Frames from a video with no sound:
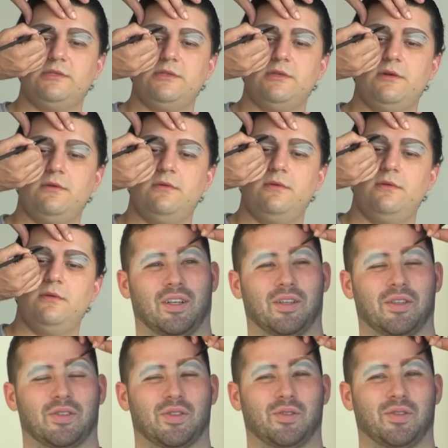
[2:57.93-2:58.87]
So
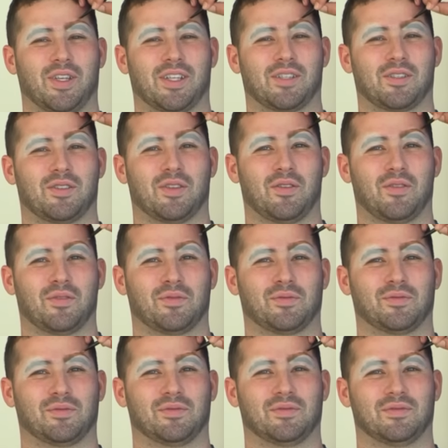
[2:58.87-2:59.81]
I also like
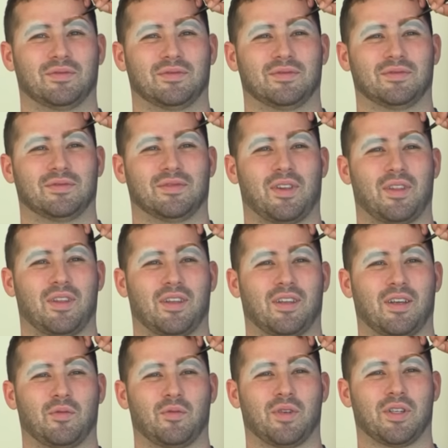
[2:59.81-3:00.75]
don't
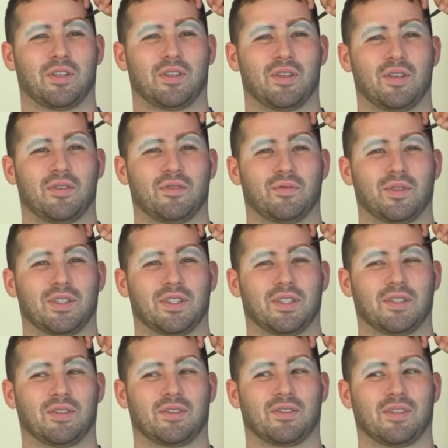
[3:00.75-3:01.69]
think I want to know what it
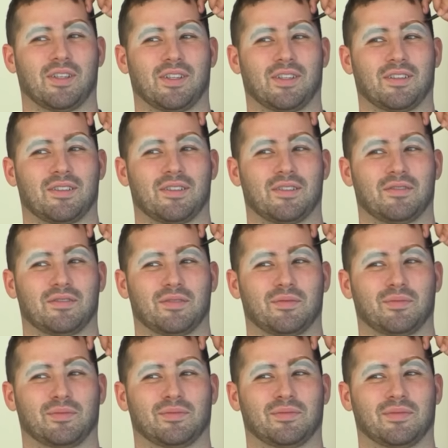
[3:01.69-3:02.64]
looks like until
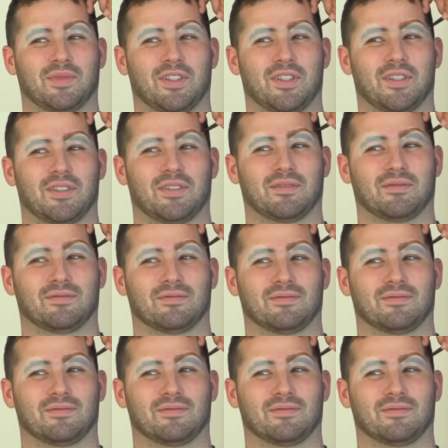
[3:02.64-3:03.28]
I'm done.